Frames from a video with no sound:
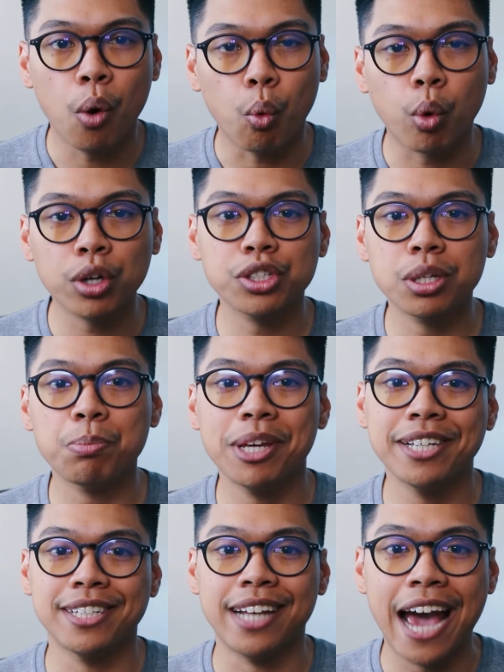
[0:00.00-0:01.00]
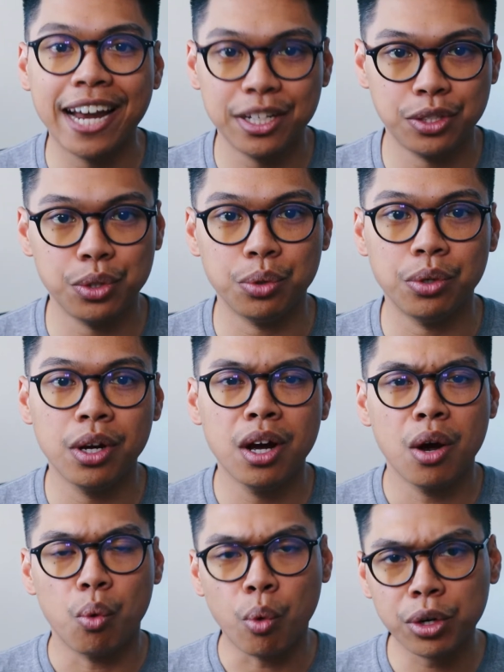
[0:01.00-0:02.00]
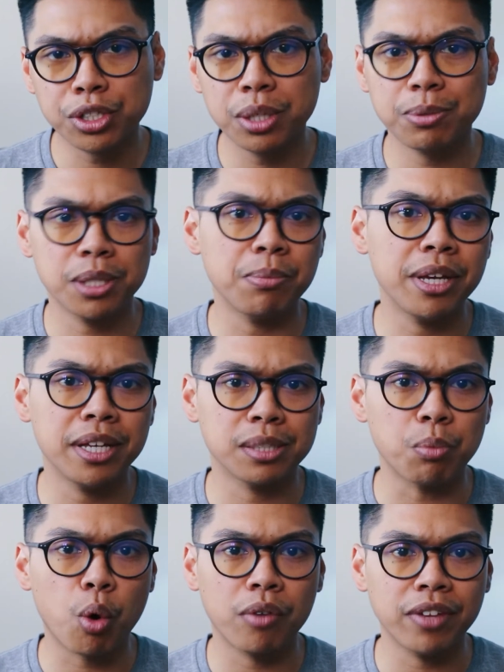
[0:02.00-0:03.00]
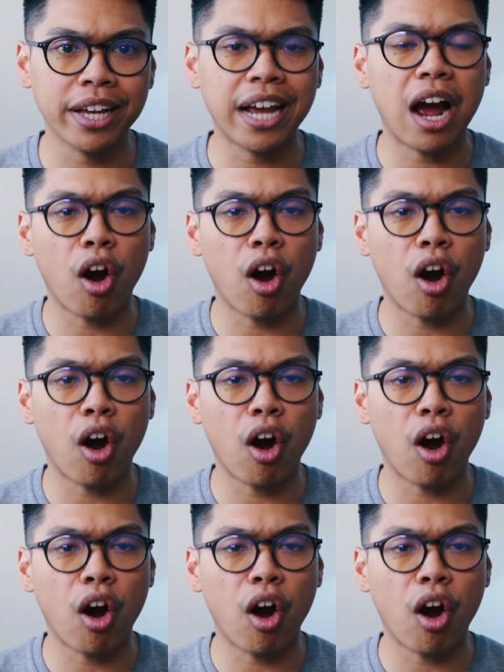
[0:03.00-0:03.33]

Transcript: Worship is an attitude. Worship to me is more of like